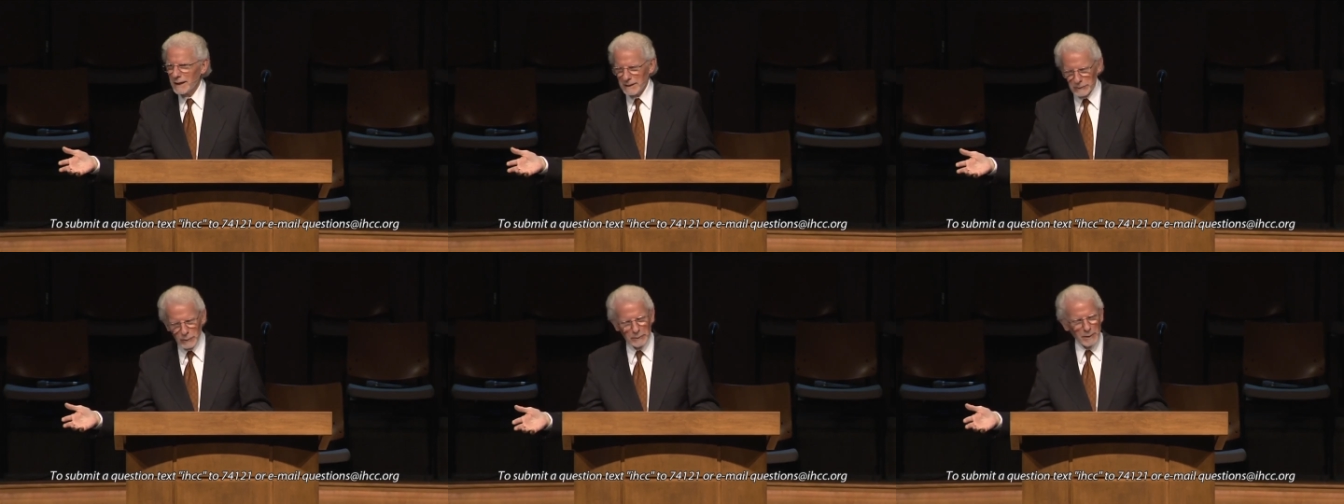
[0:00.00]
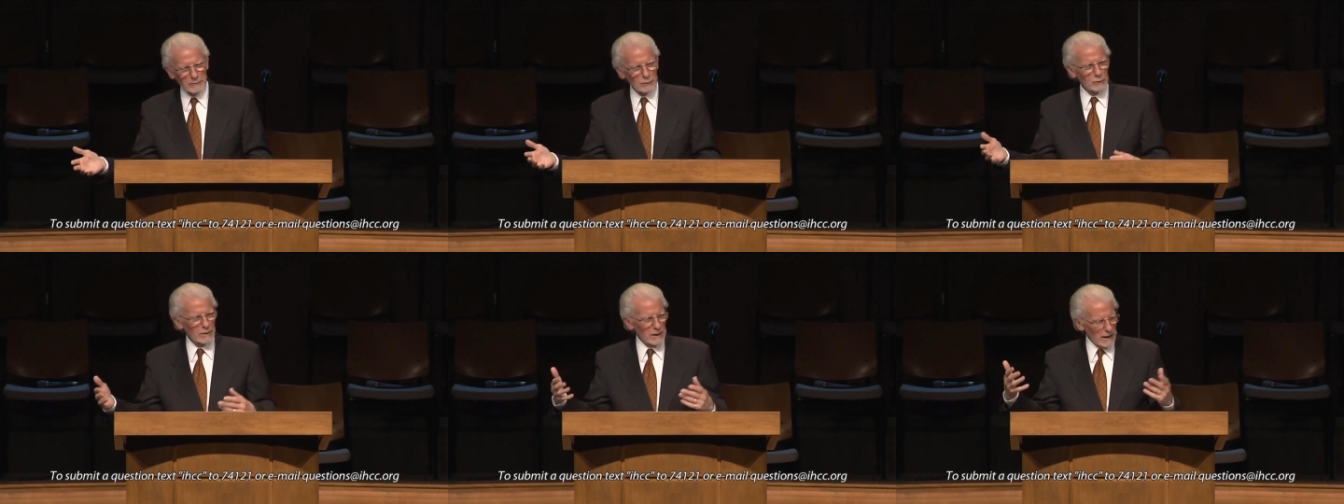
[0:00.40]
And
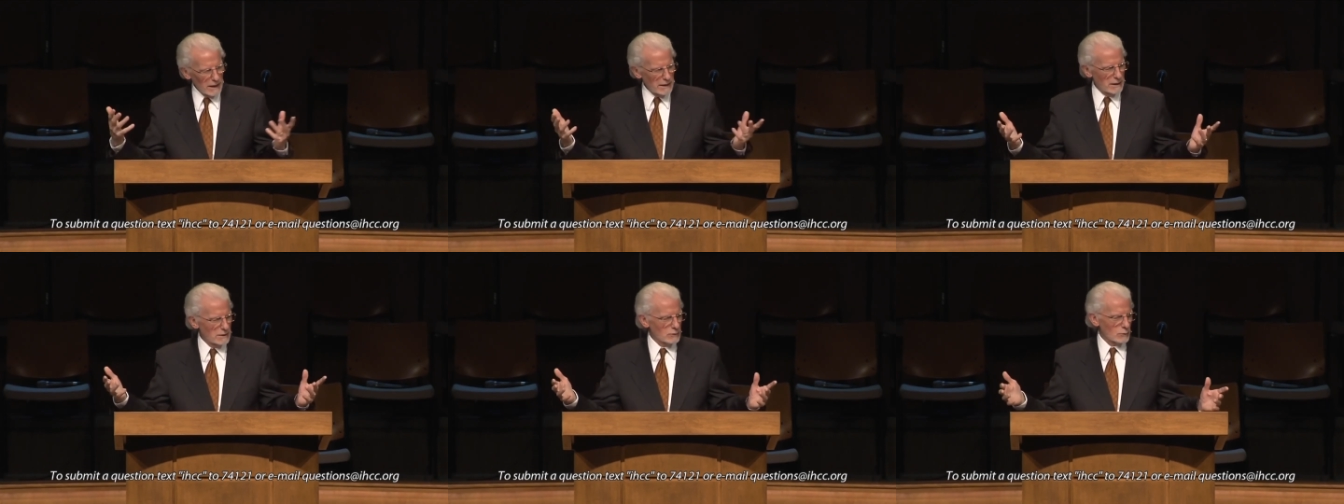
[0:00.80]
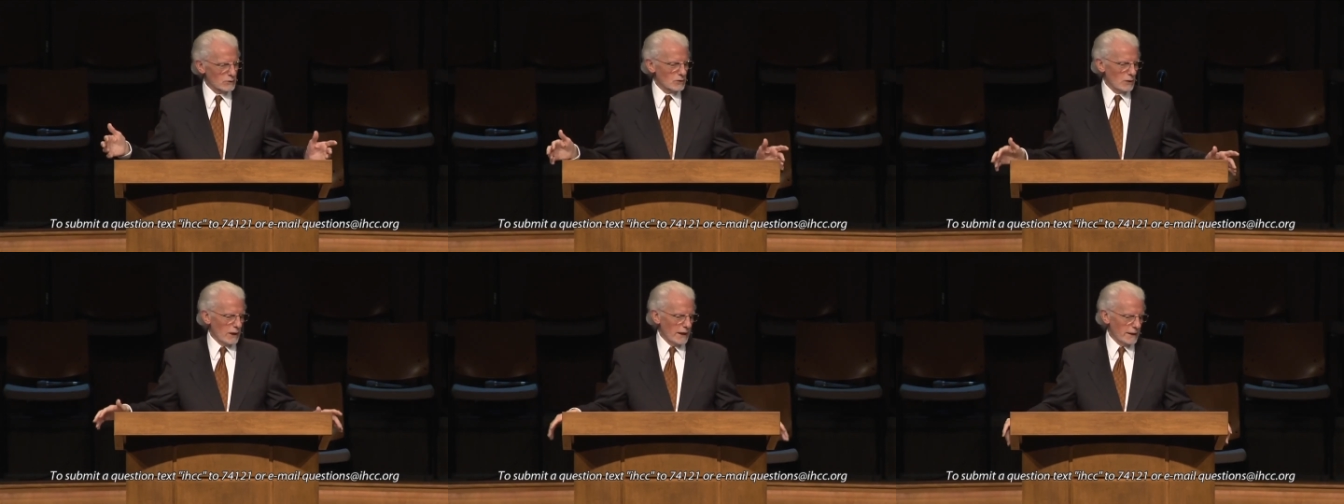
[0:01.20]
remember what Hades
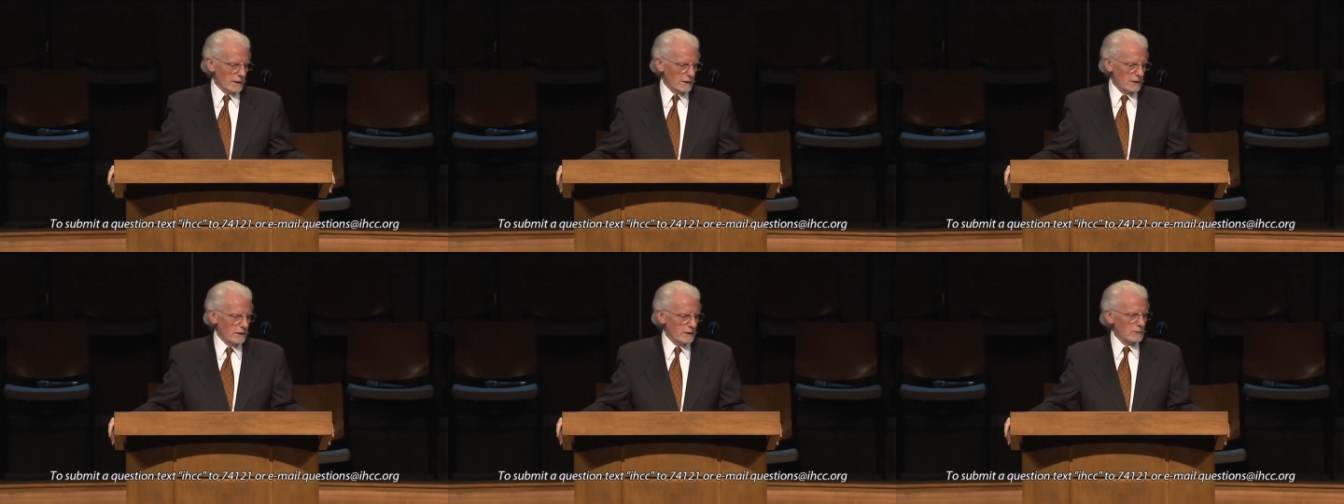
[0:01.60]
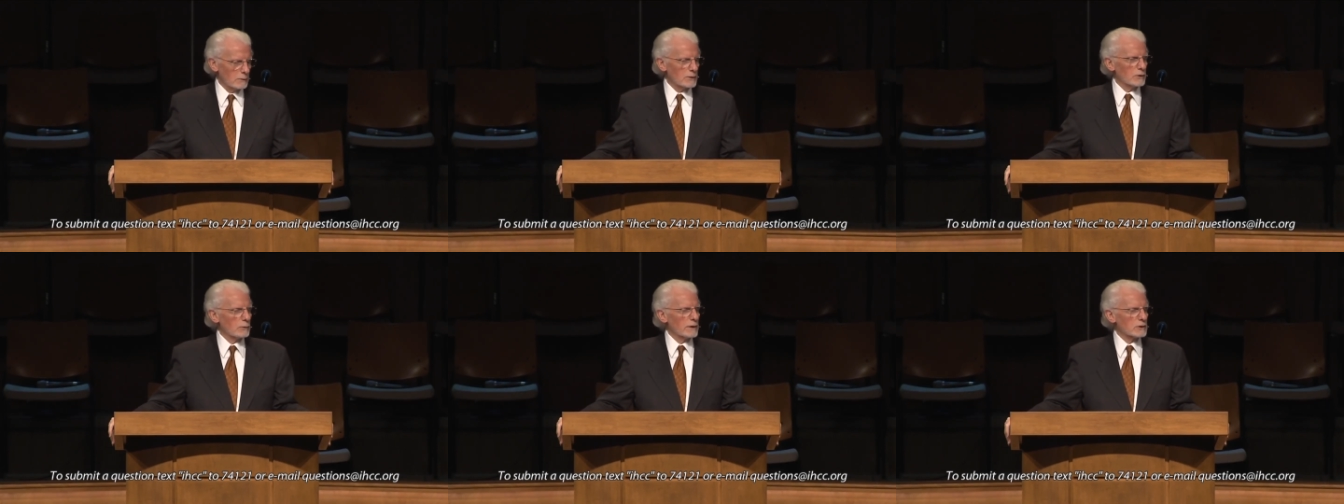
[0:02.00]
was like
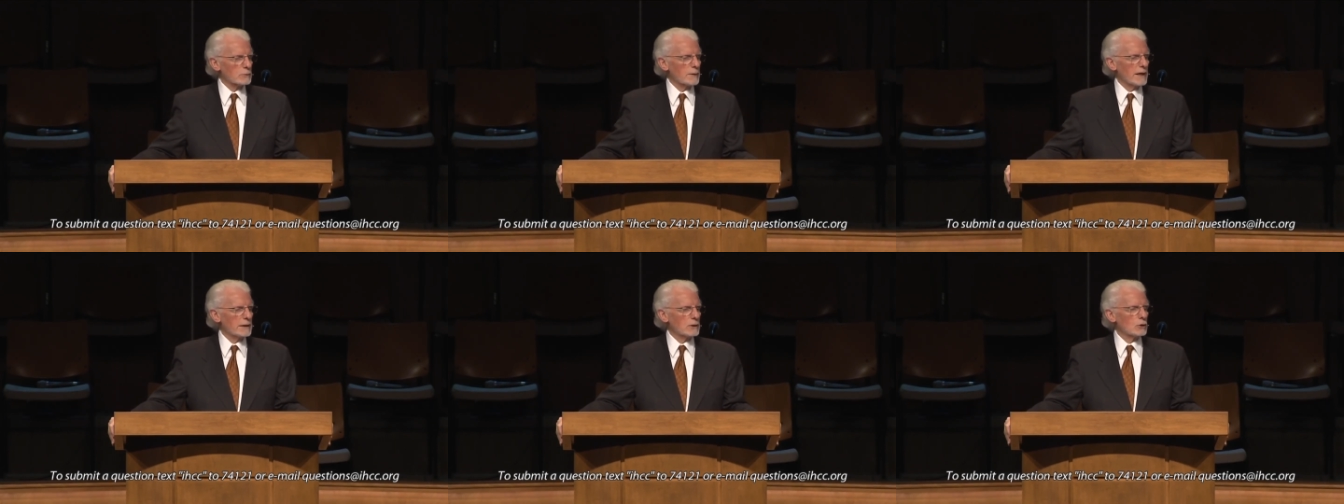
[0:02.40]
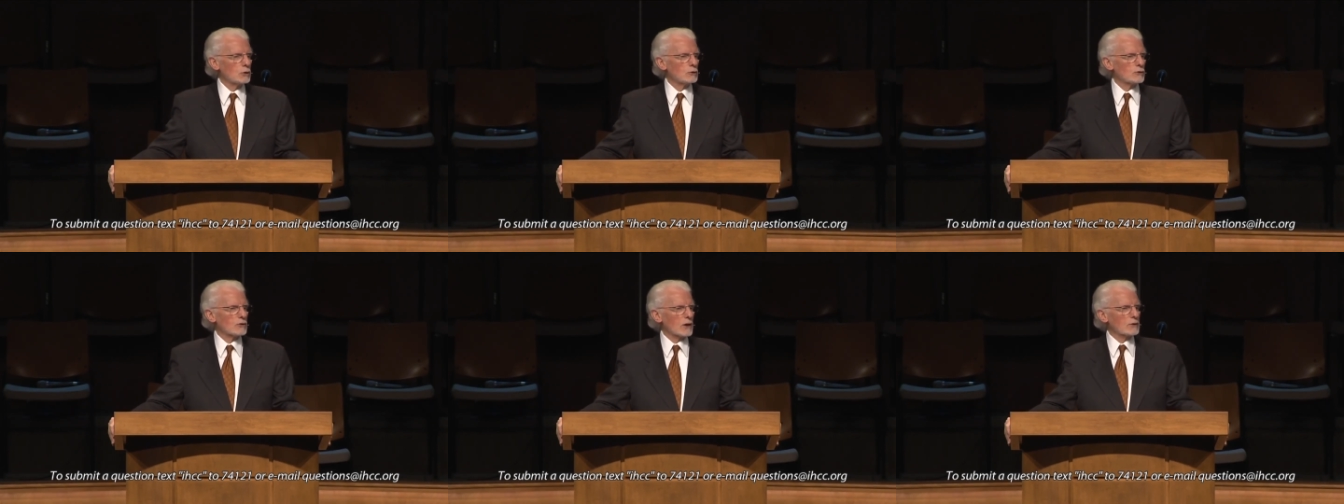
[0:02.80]
with the rich man in
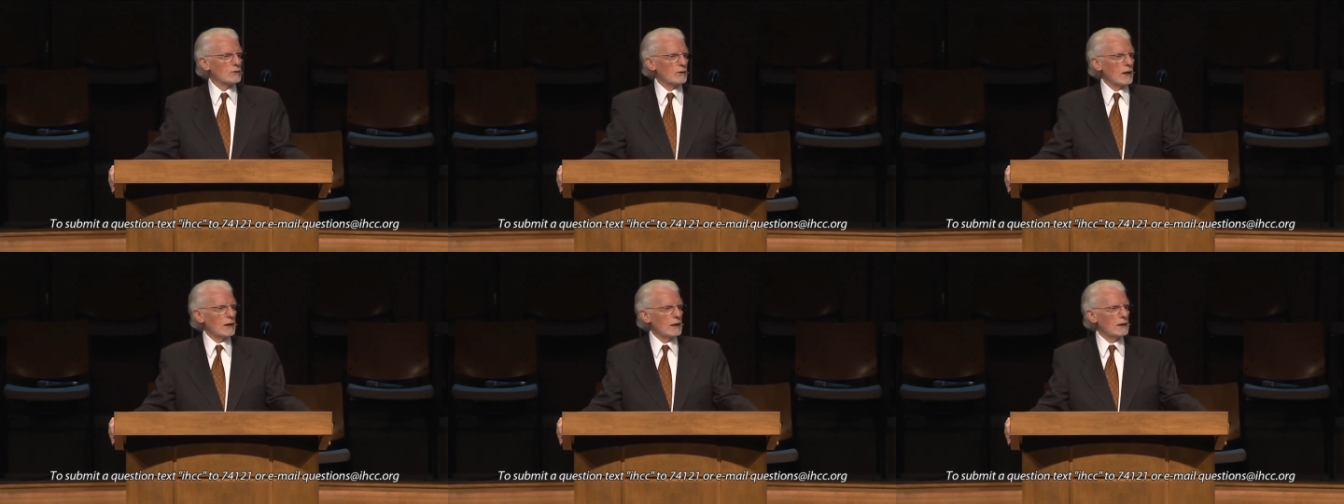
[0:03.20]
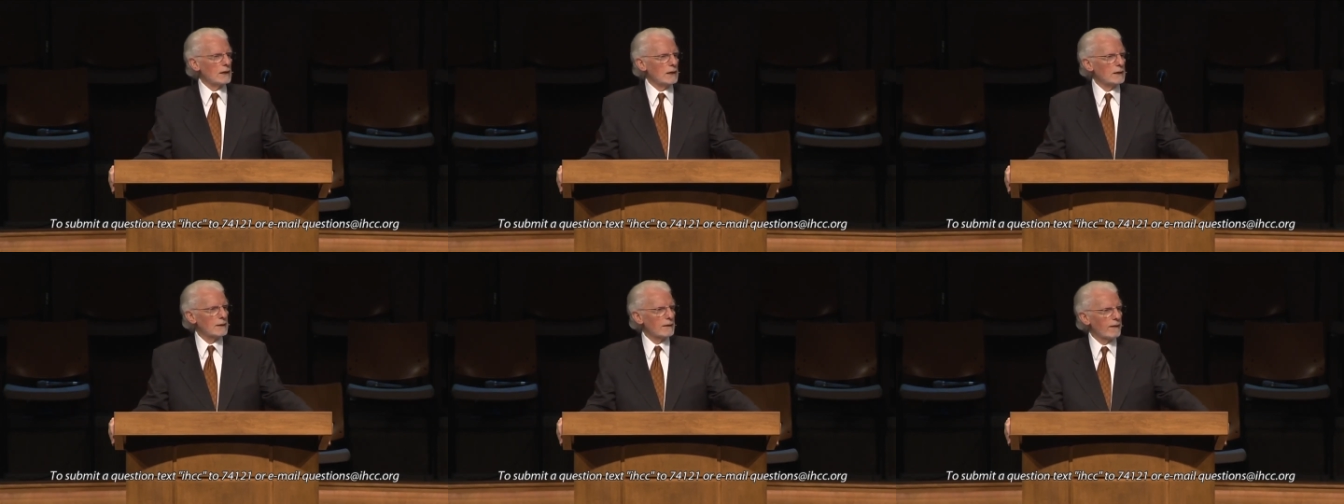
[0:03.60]
Luke 16.